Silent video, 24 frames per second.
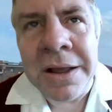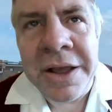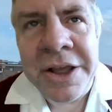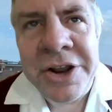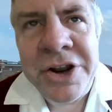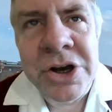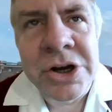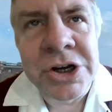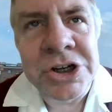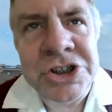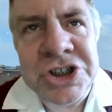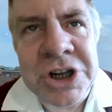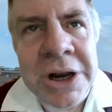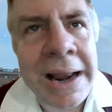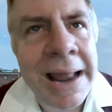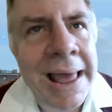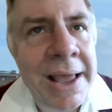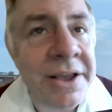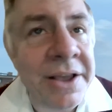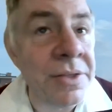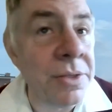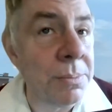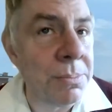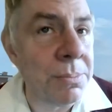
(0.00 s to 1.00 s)
inertia
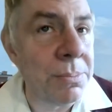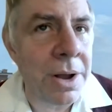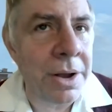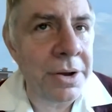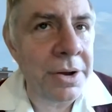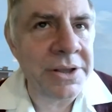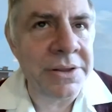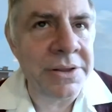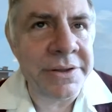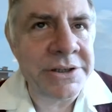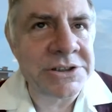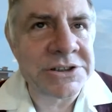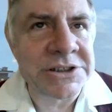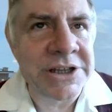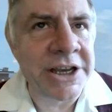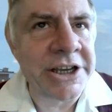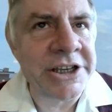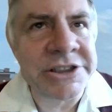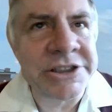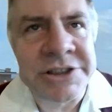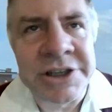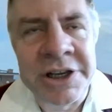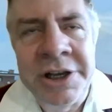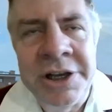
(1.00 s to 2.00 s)
lag in the market these
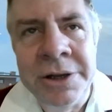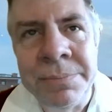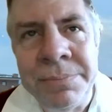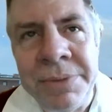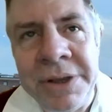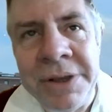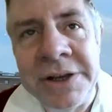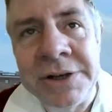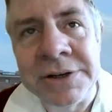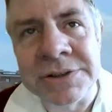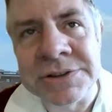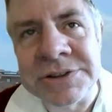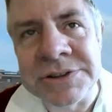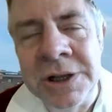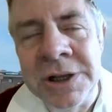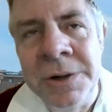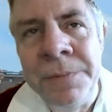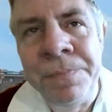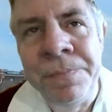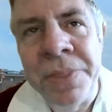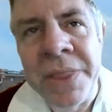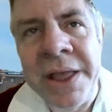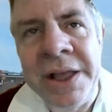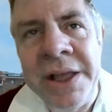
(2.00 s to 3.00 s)
days because
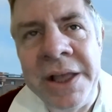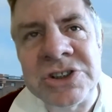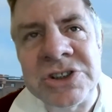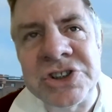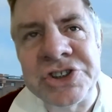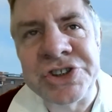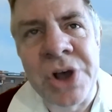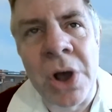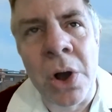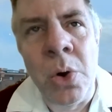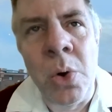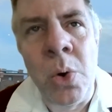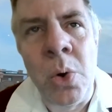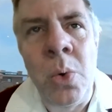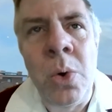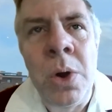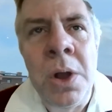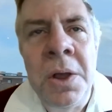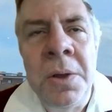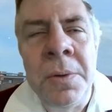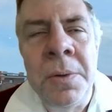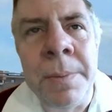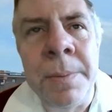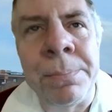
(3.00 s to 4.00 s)
it's
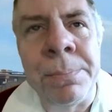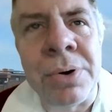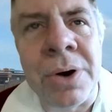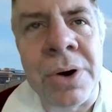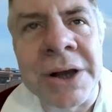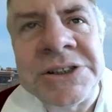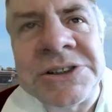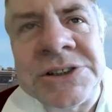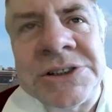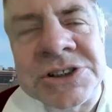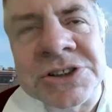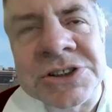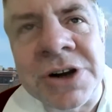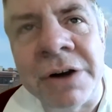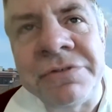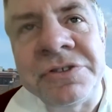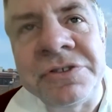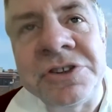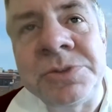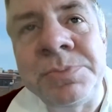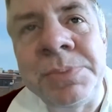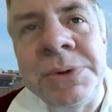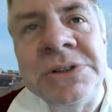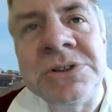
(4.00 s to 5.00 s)
so price
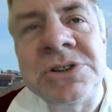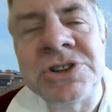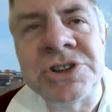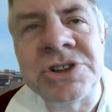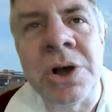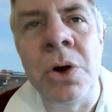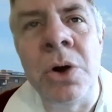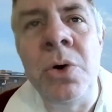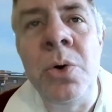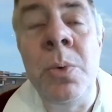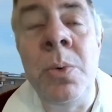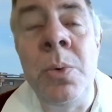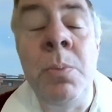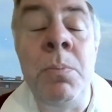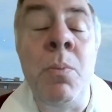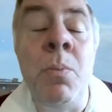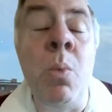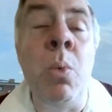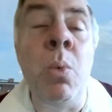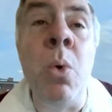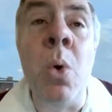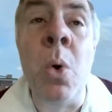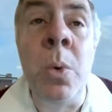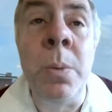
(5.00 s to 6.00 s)
discovery has been so
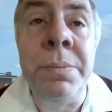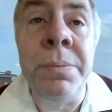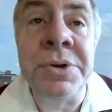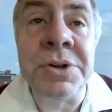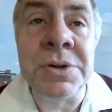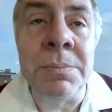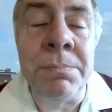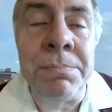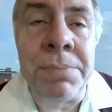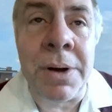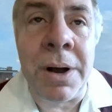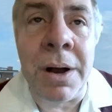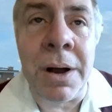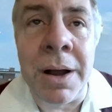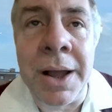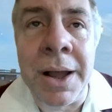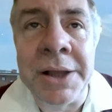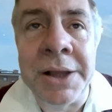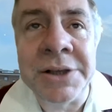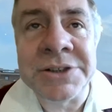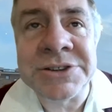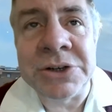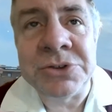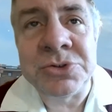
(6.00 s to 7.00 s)
warped
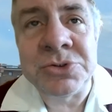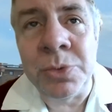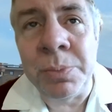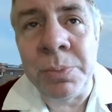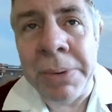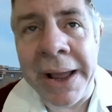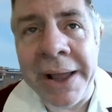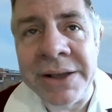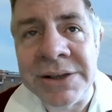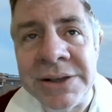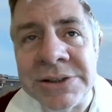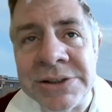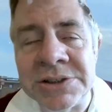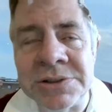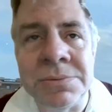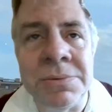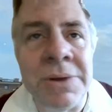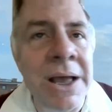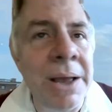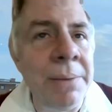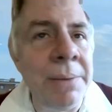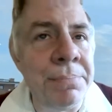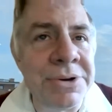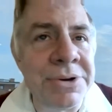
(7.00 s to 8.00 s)
by central banks
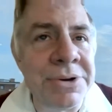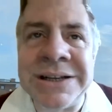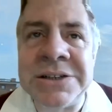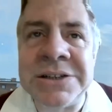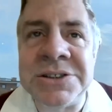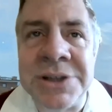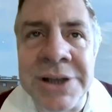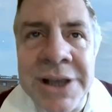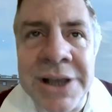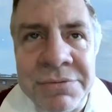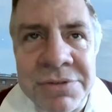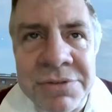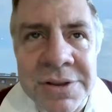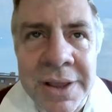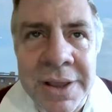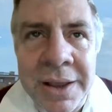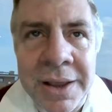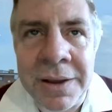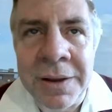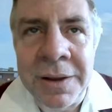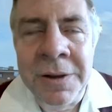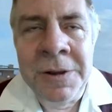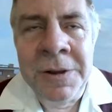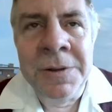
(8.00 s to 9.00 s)
um, protecting
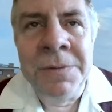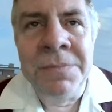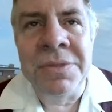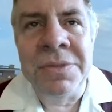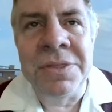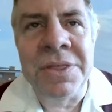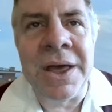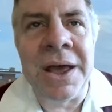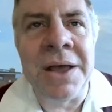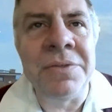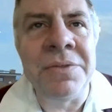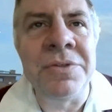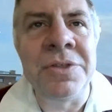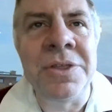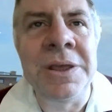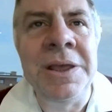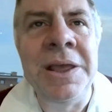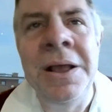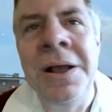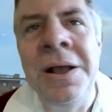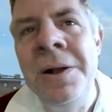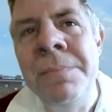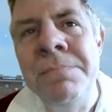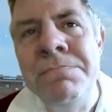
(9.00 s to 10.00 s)
everything that
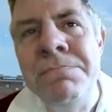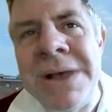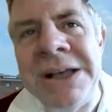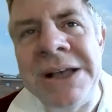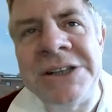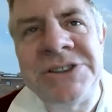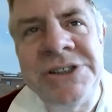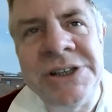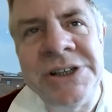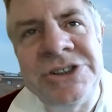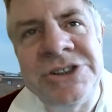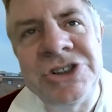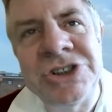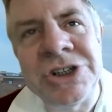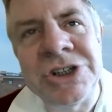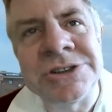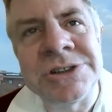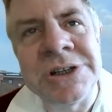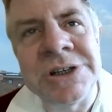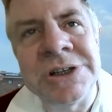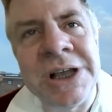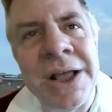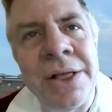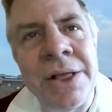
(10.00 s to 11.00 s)
the message
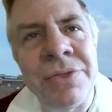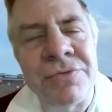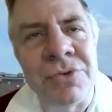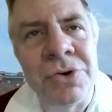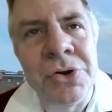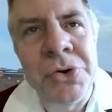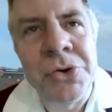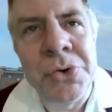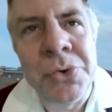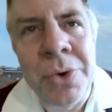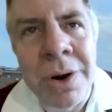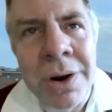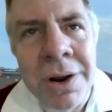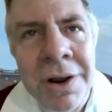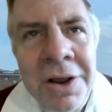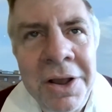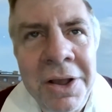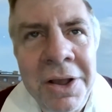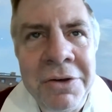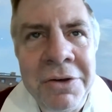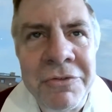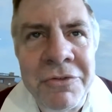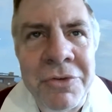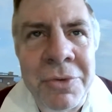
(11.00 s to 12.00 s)
doesn't get through
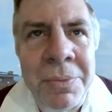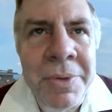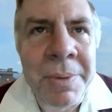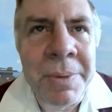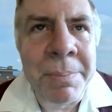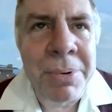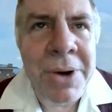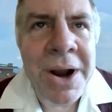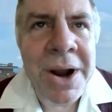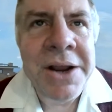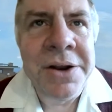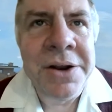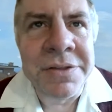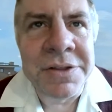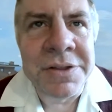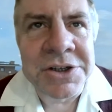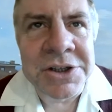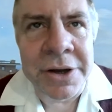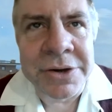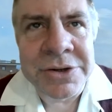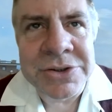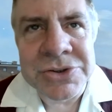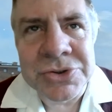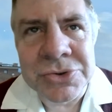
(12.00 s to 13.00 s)
from the brain of the
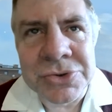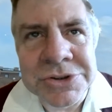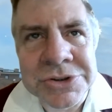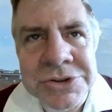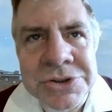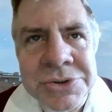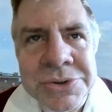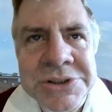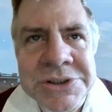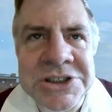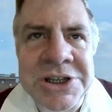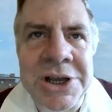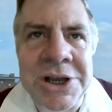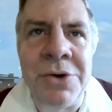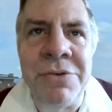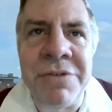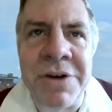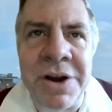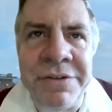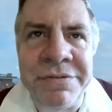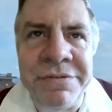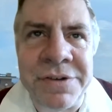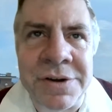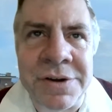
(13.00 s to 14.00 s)
dinosaur to its tail
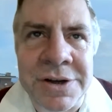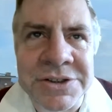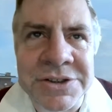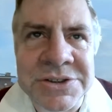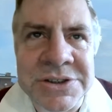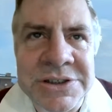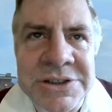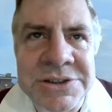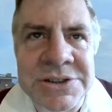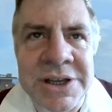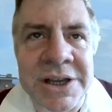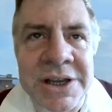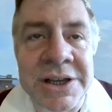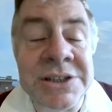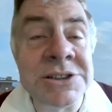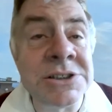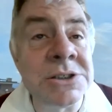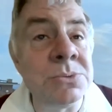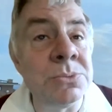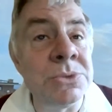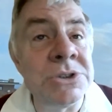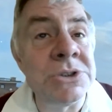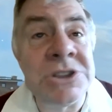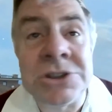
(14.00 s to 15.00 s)
very fast these
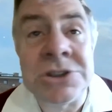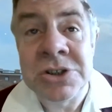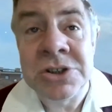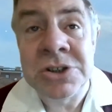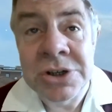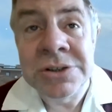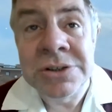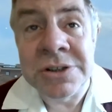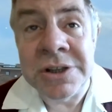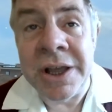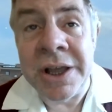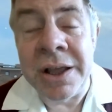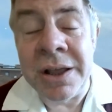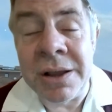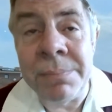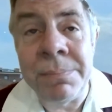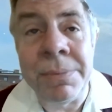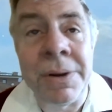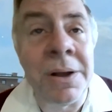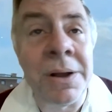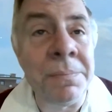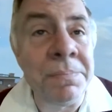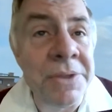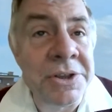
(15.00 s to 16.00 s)
days, which is a good thing.
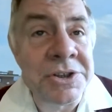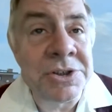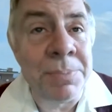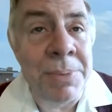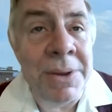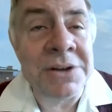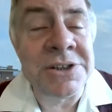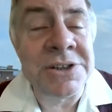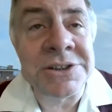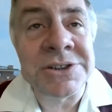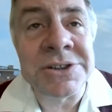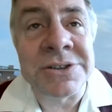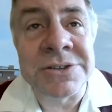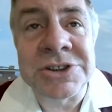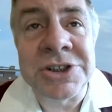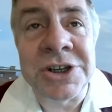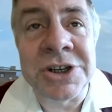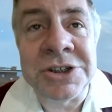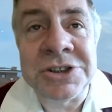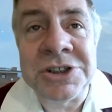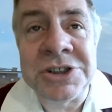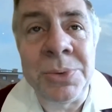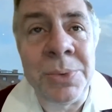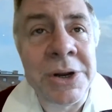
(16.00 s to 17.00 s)
But it's a bit
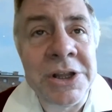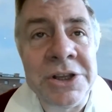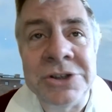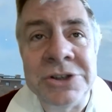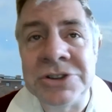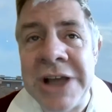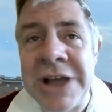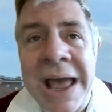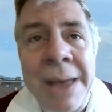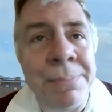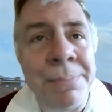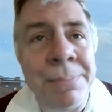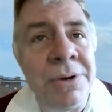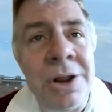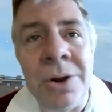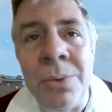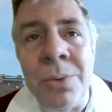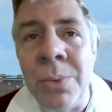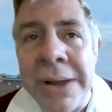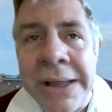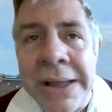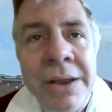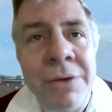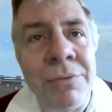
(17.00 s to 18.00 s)
disconcerting when it used to happen in
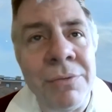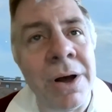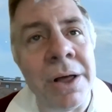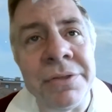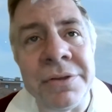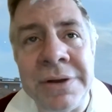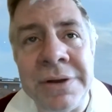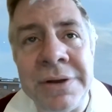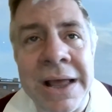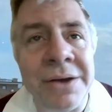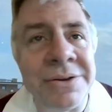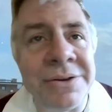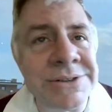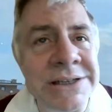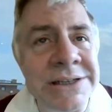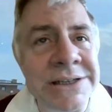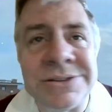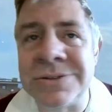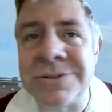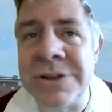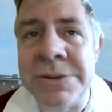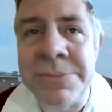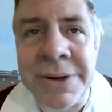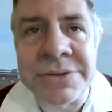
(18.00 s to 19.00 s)
a week rather than now it
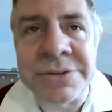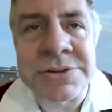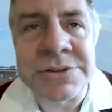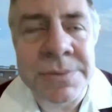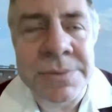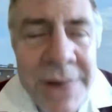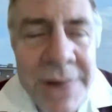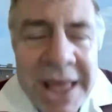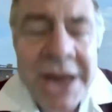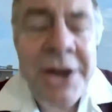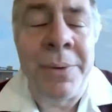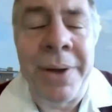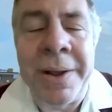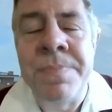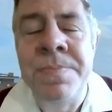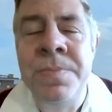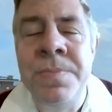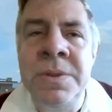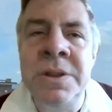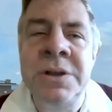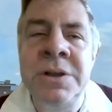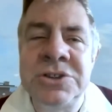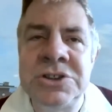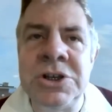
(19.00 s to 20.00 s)
takes three months. Anyway,
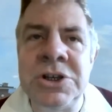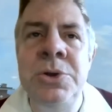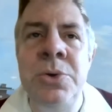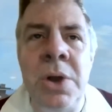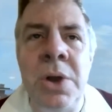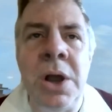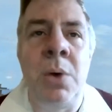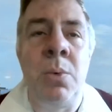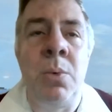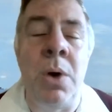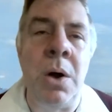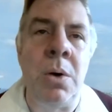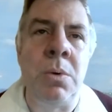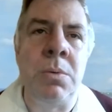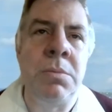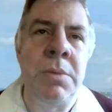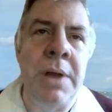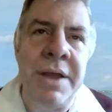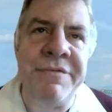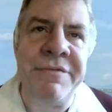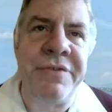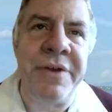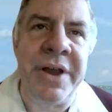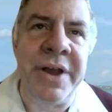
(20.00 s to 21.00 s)
so you go, well,
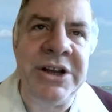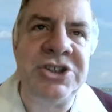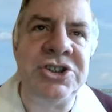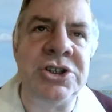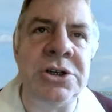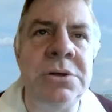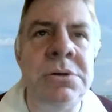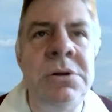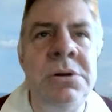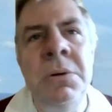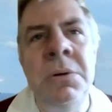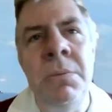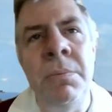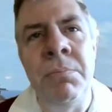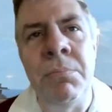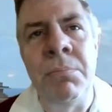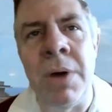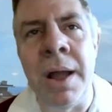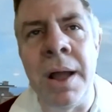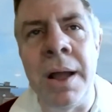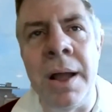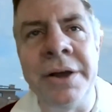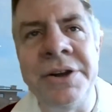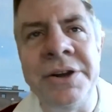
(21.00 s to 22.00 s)
inflation,
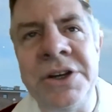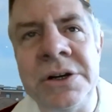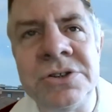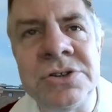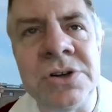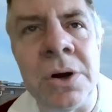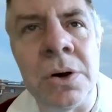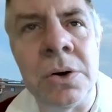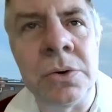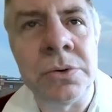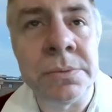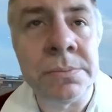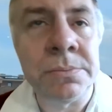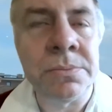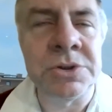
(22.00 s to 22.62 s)
my idea is gold.